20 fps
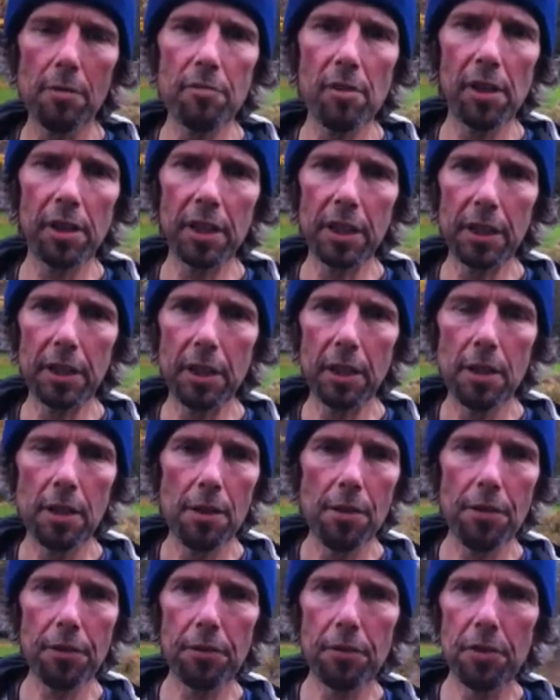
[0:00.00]
running
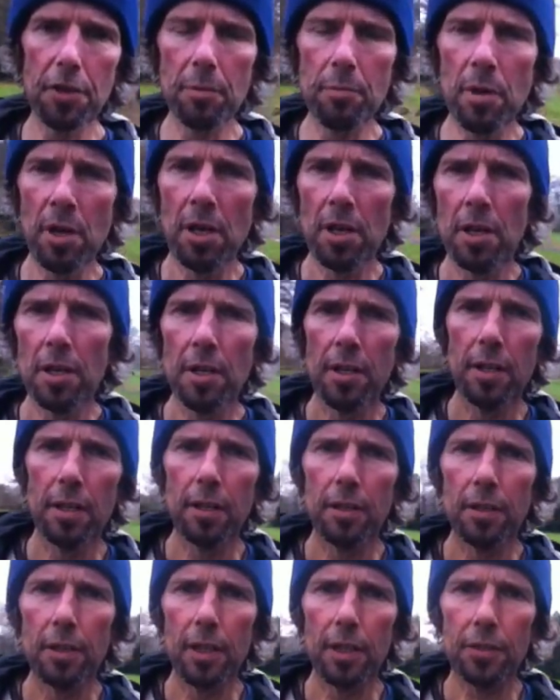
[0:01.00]
through them.
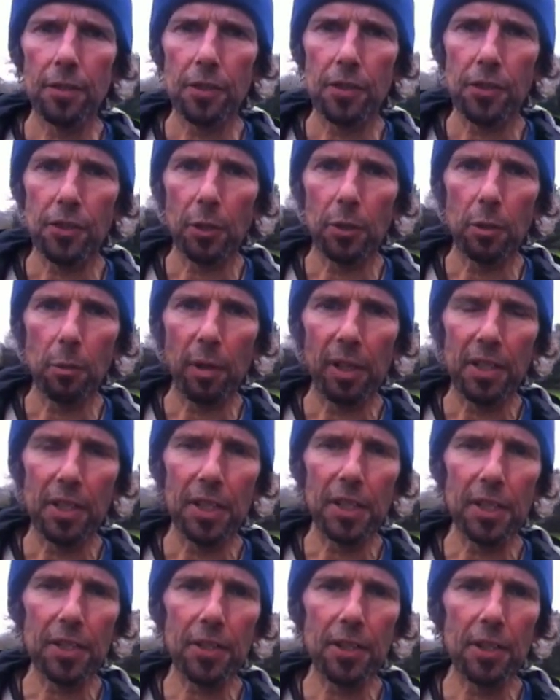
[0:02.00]
There's a stone away in the
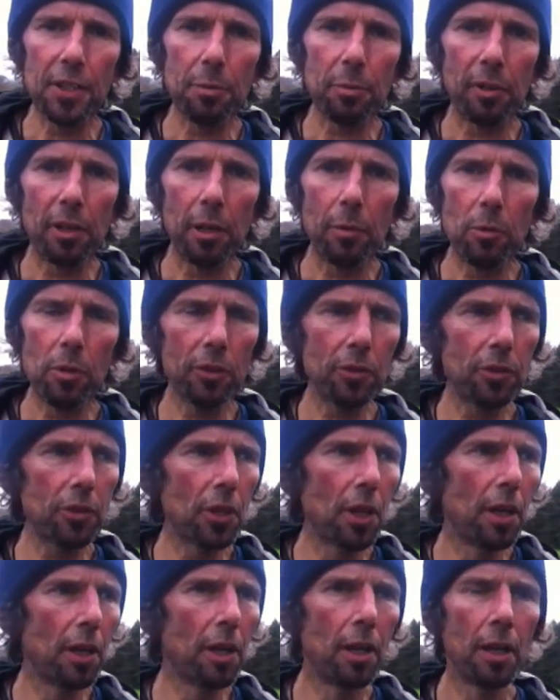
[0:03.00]
distance where I was,
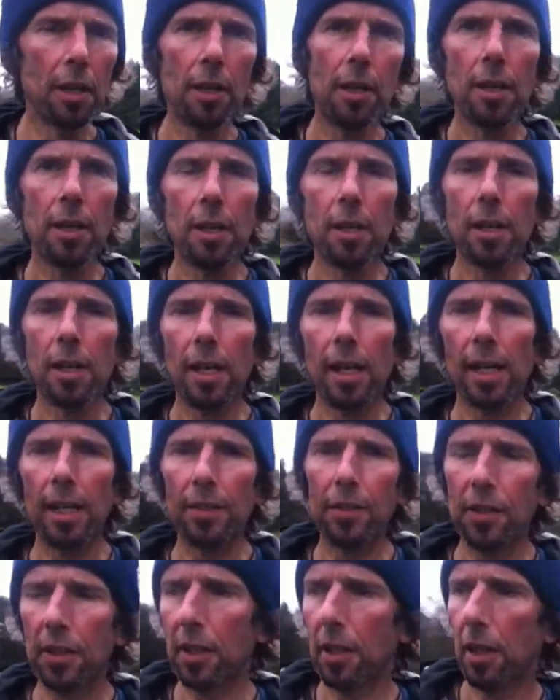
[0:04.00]

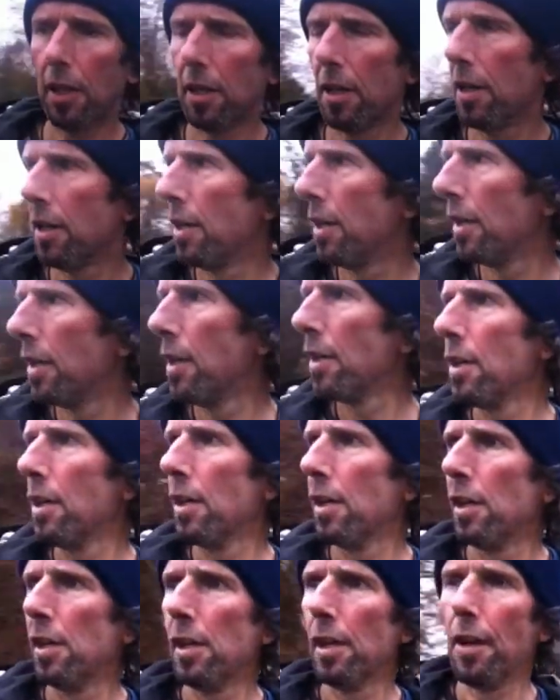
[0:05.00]
and the
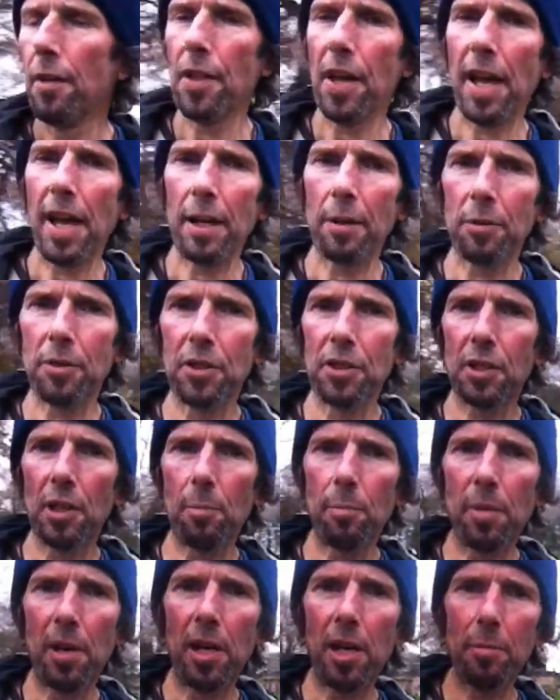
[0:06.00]
house is
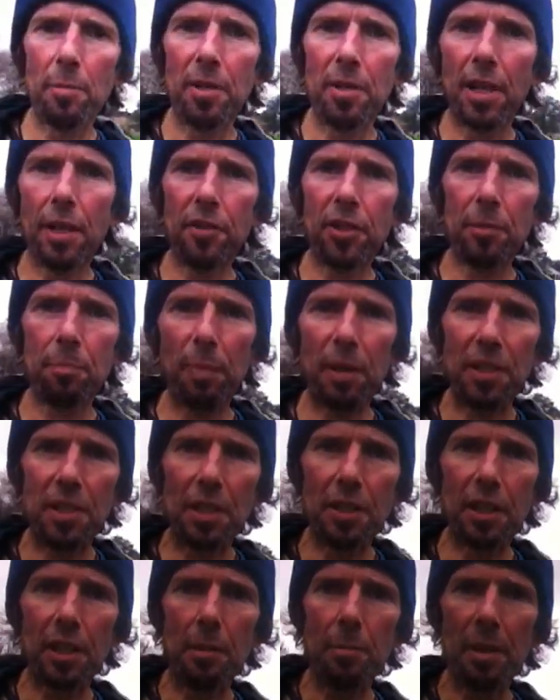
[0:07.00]
up behind me. They've just
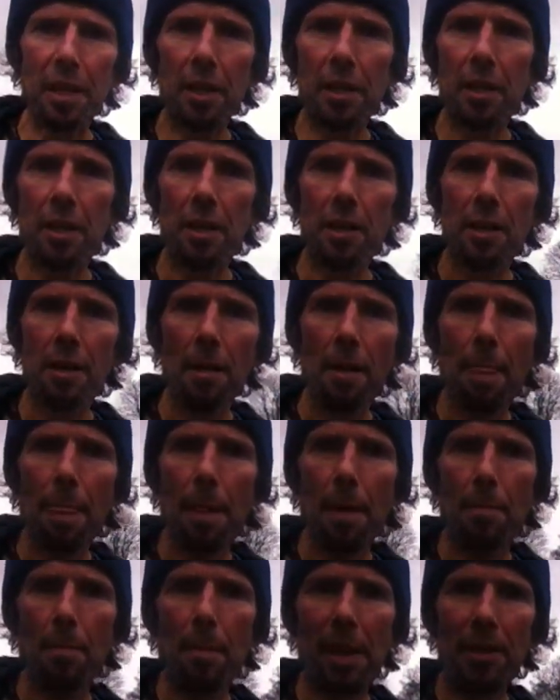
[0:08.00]
basically done a big,
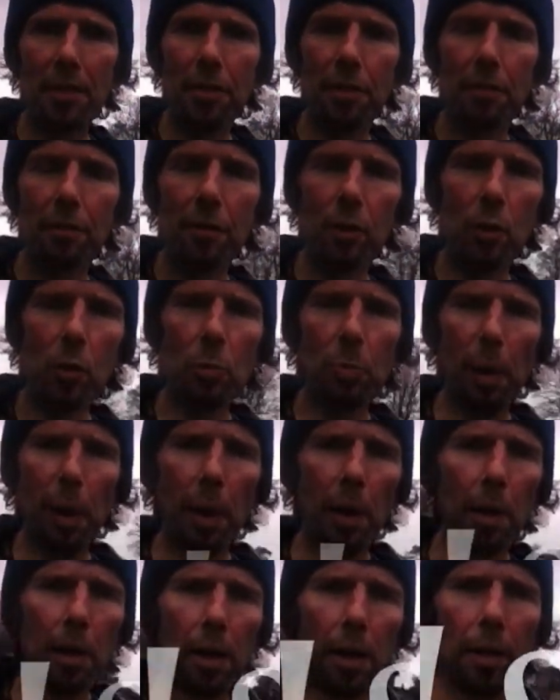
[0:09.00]
massive loop.
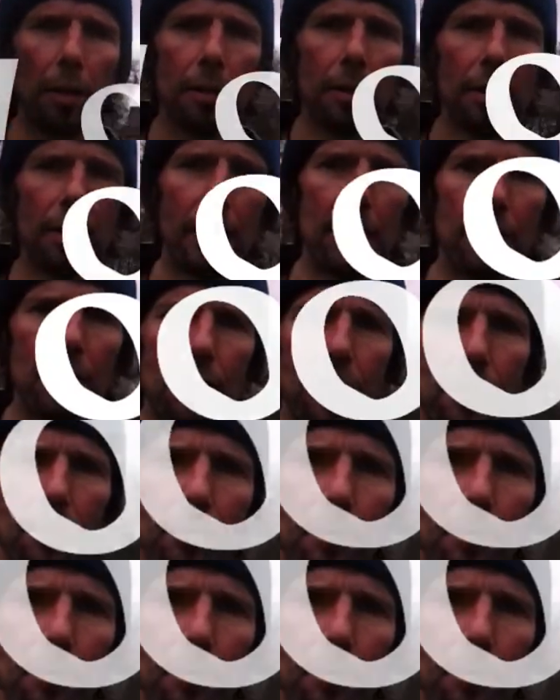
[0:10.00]
Yes,